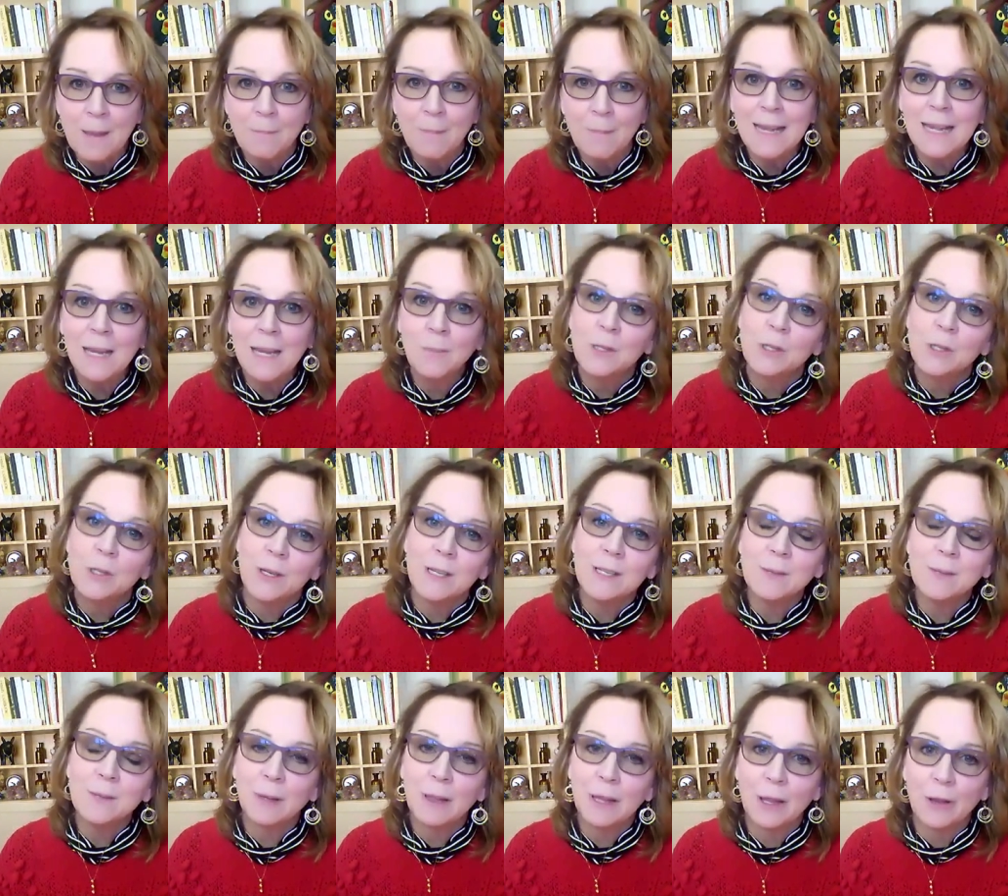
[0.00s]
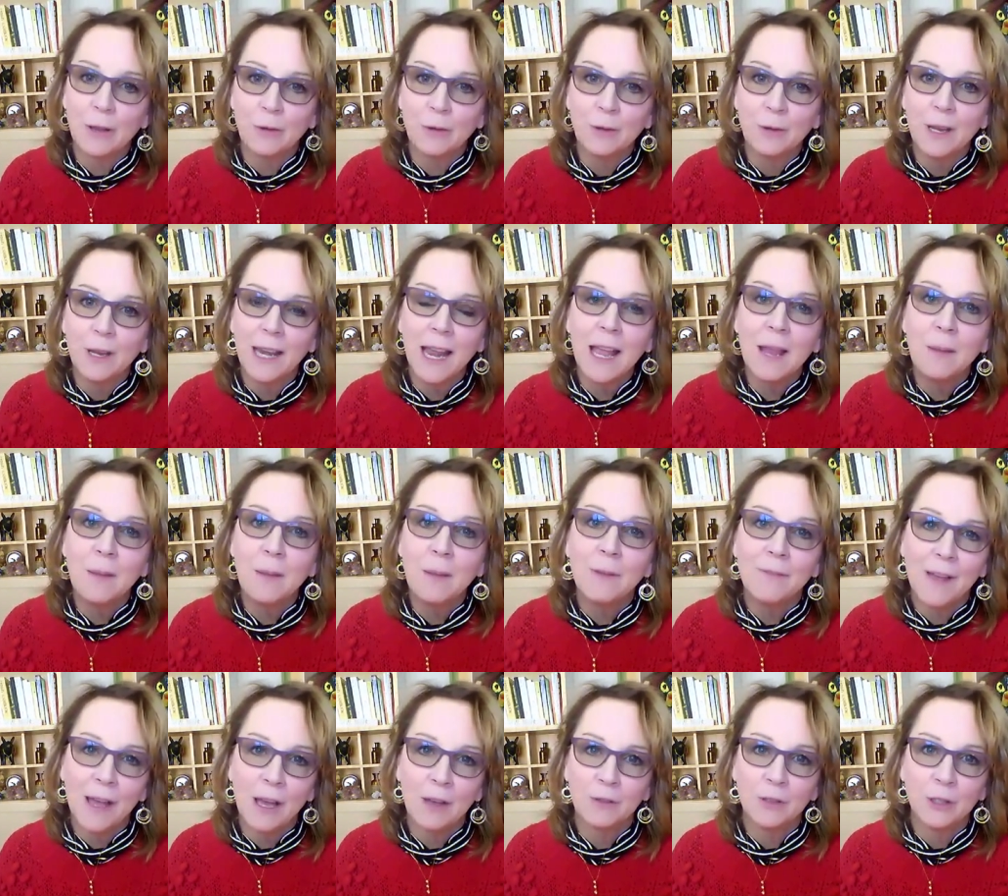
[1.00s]
My name is Tracy Malone, and I am the
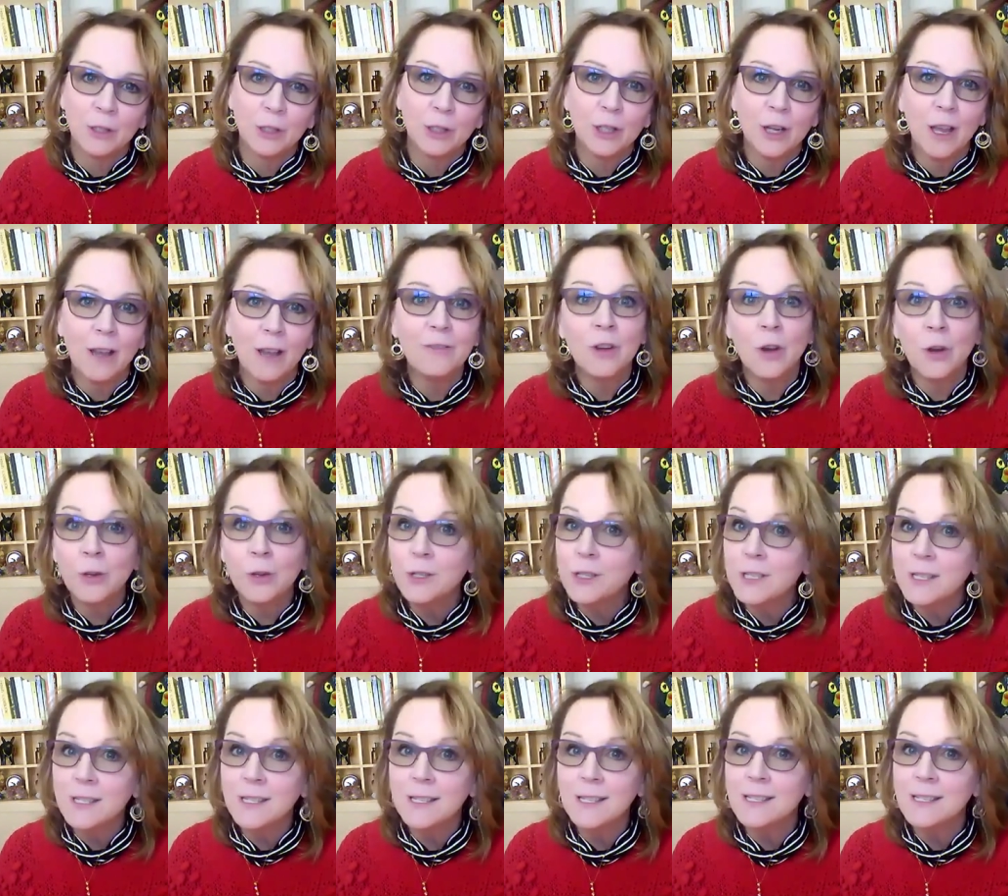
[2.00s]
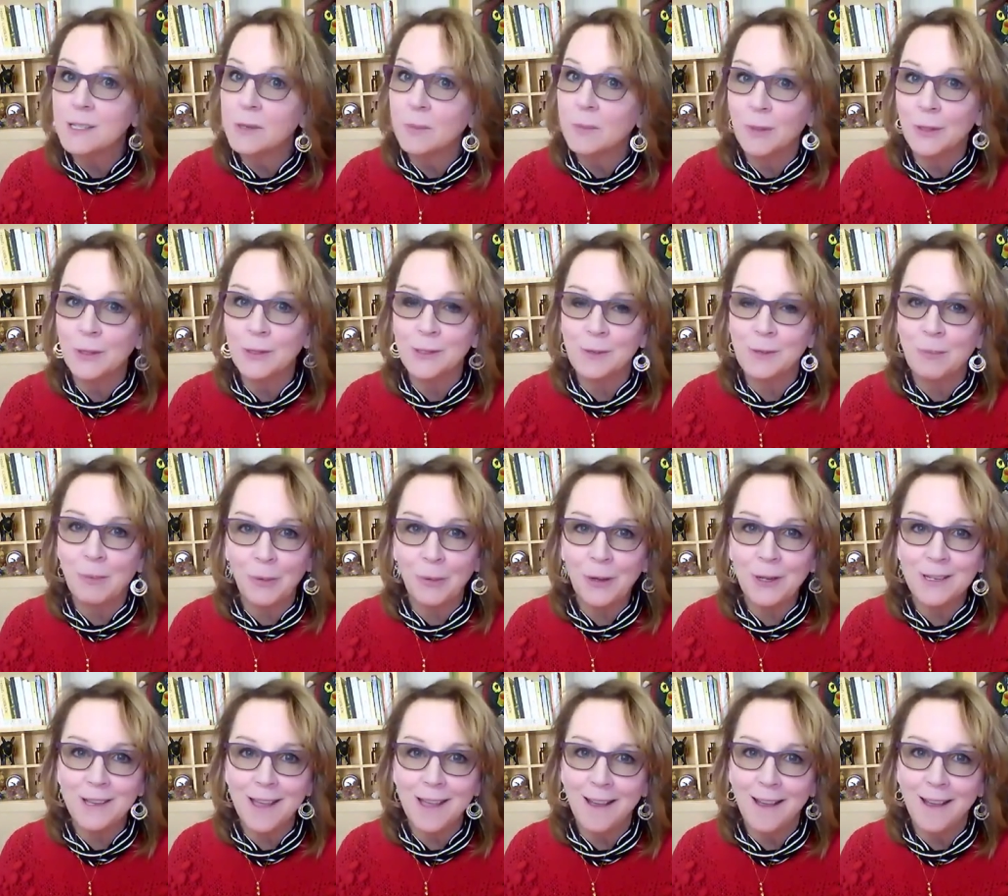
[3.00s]
founder of
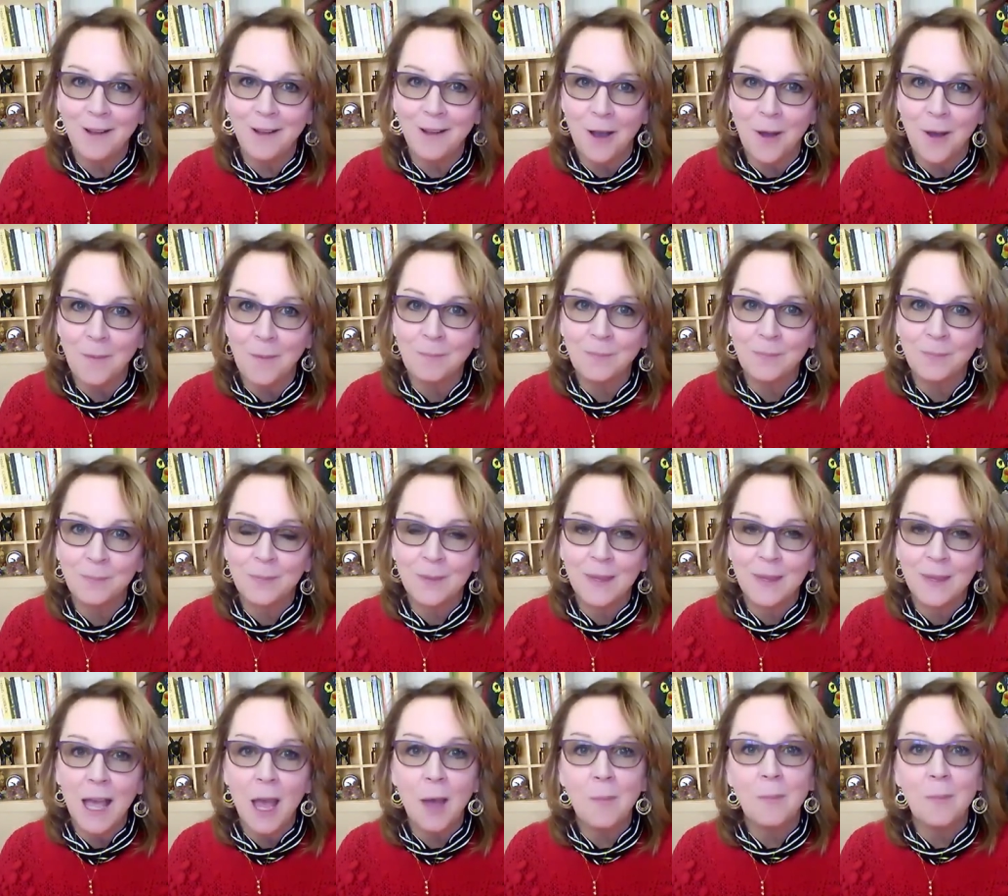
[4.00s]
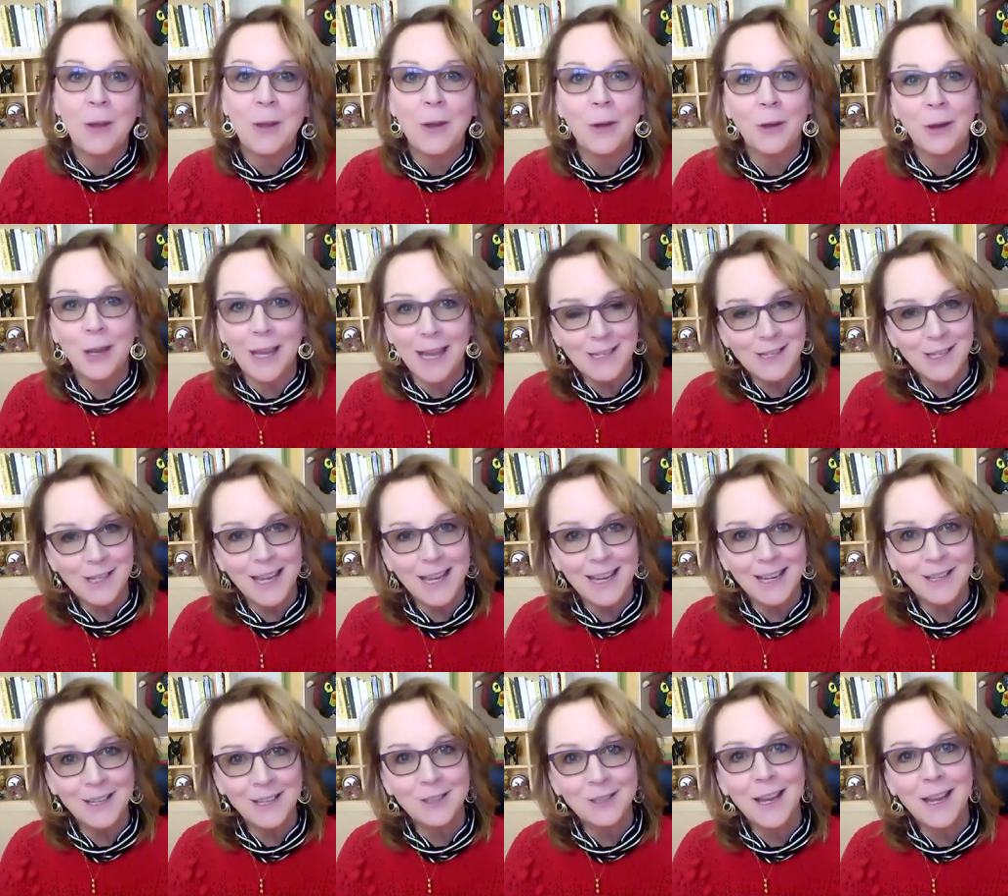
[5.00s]
NarcissistAbuseSupport.com. I'm a narc
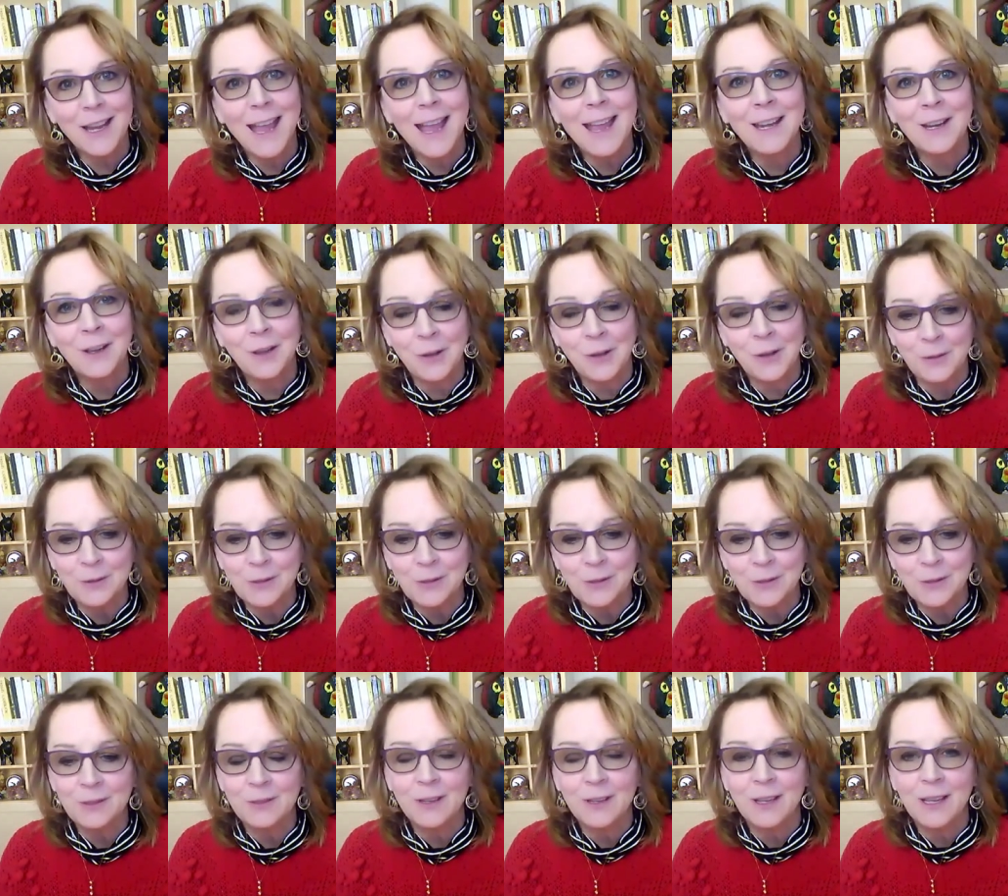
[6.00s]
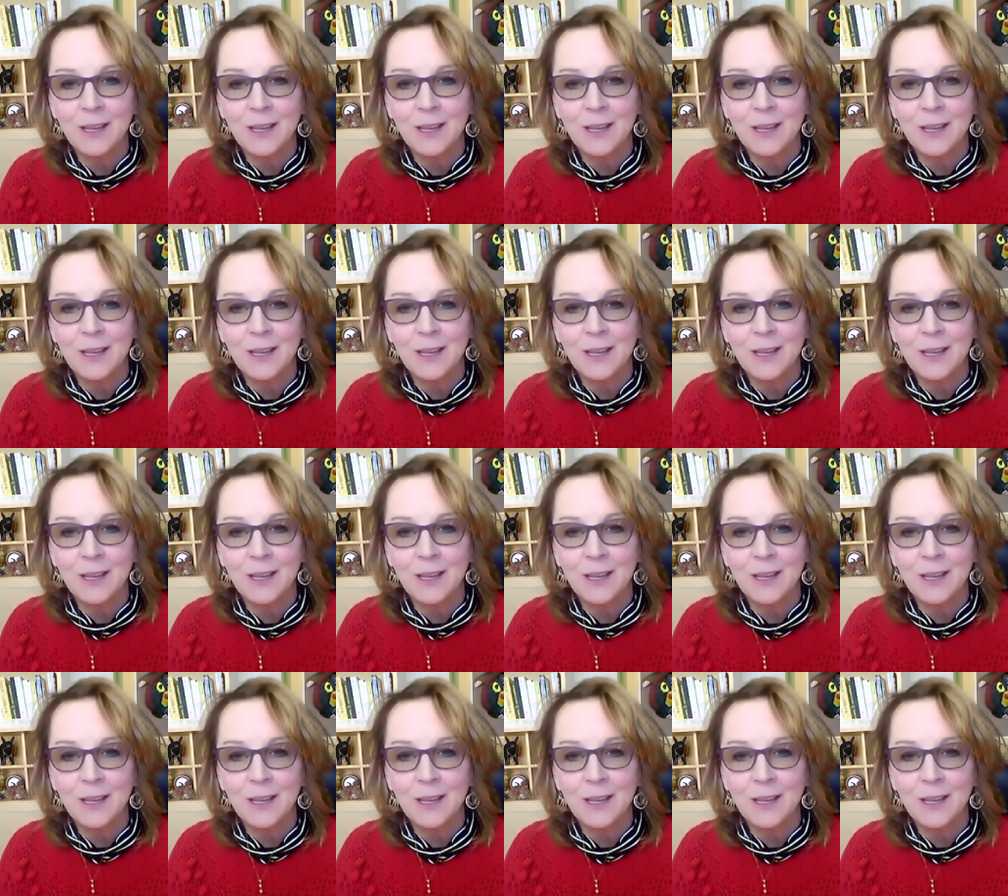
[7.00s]
educator and a coach.